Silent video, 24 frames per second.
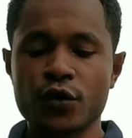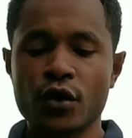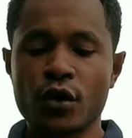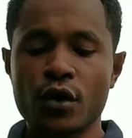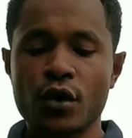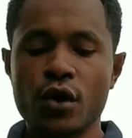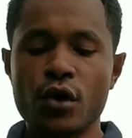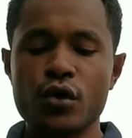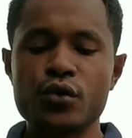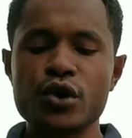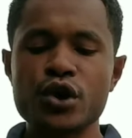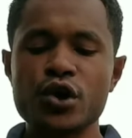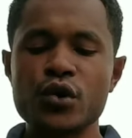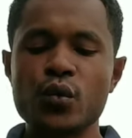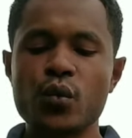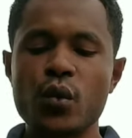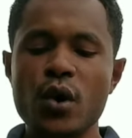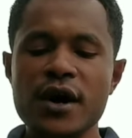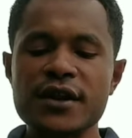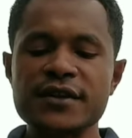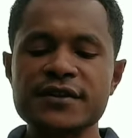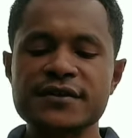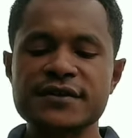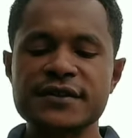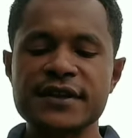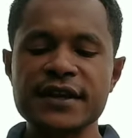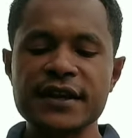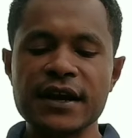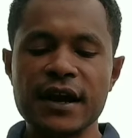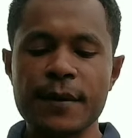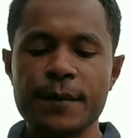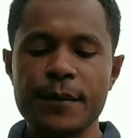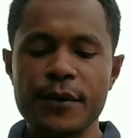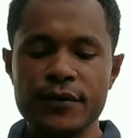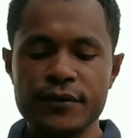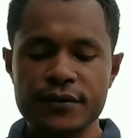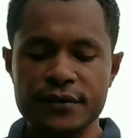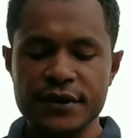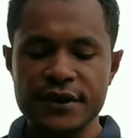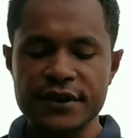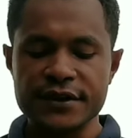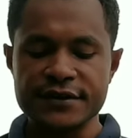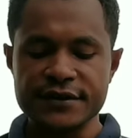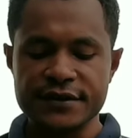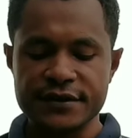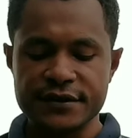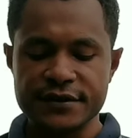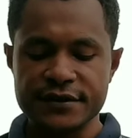Only one thing about
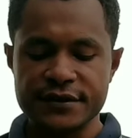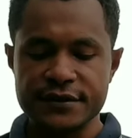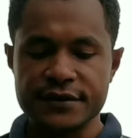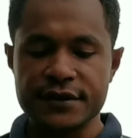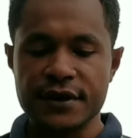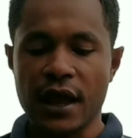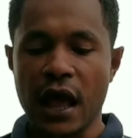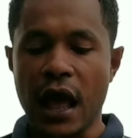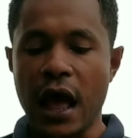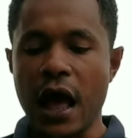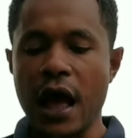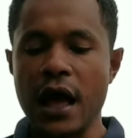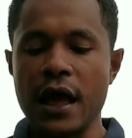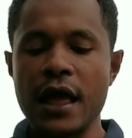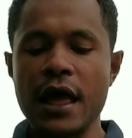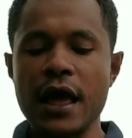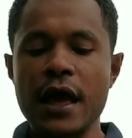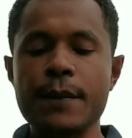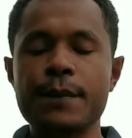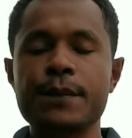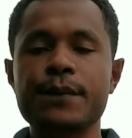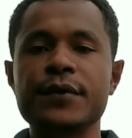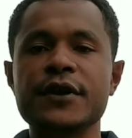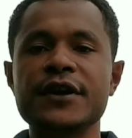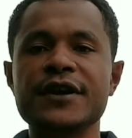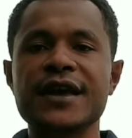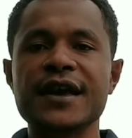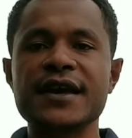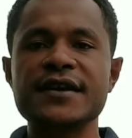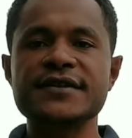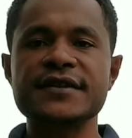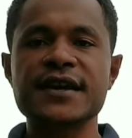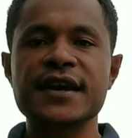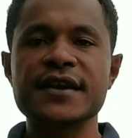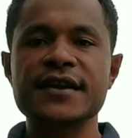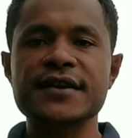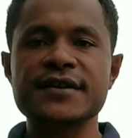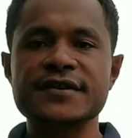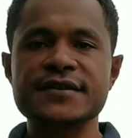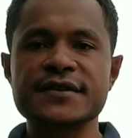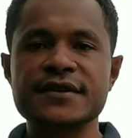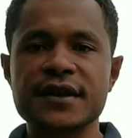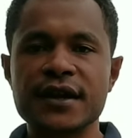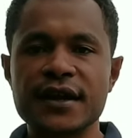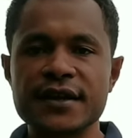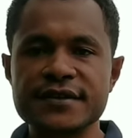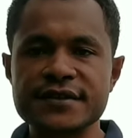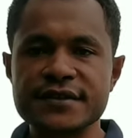this application is
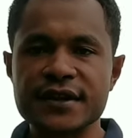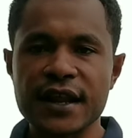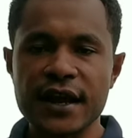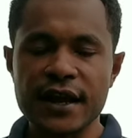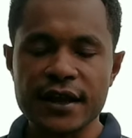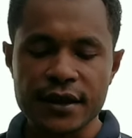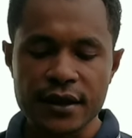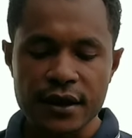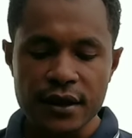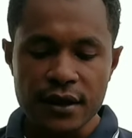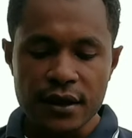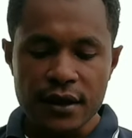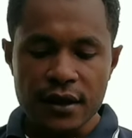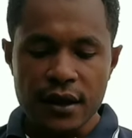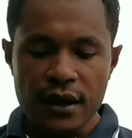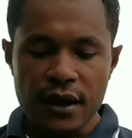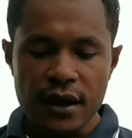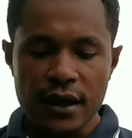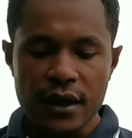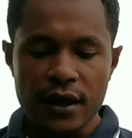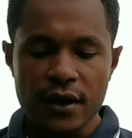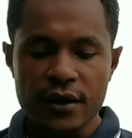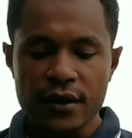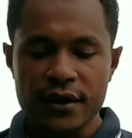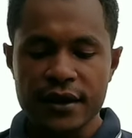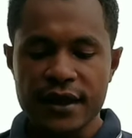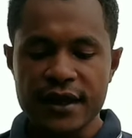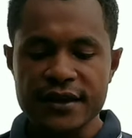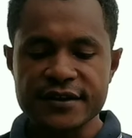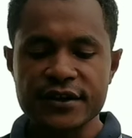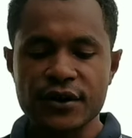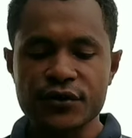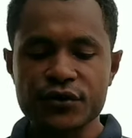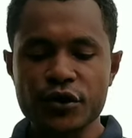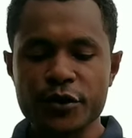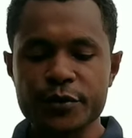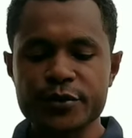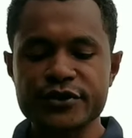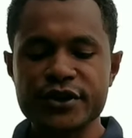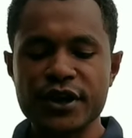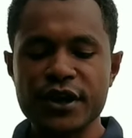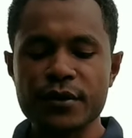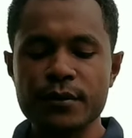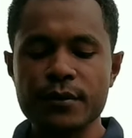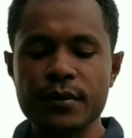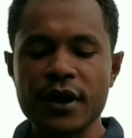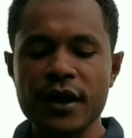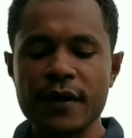it's like cash out
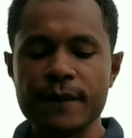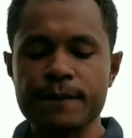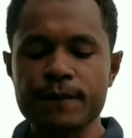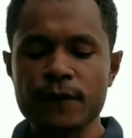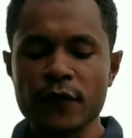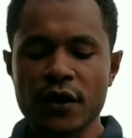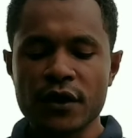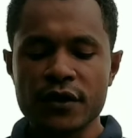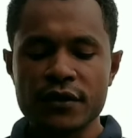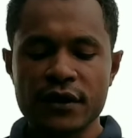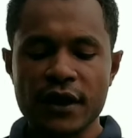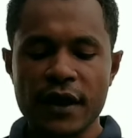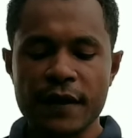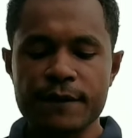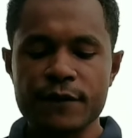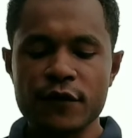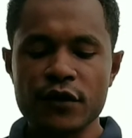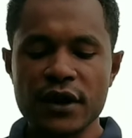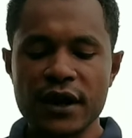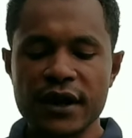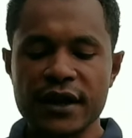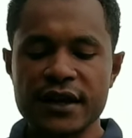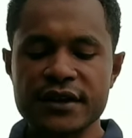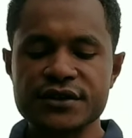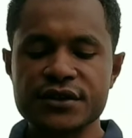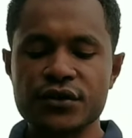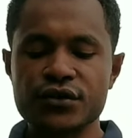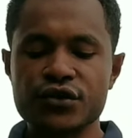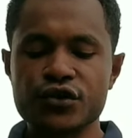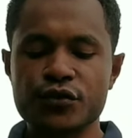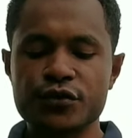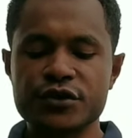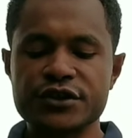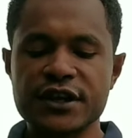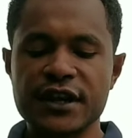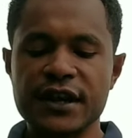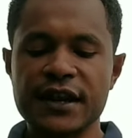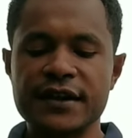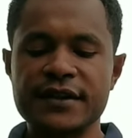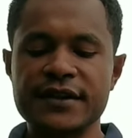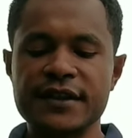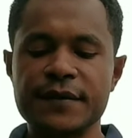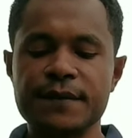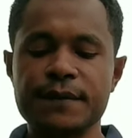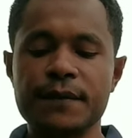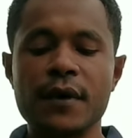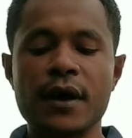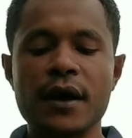option blem. Time you like cash out, you select him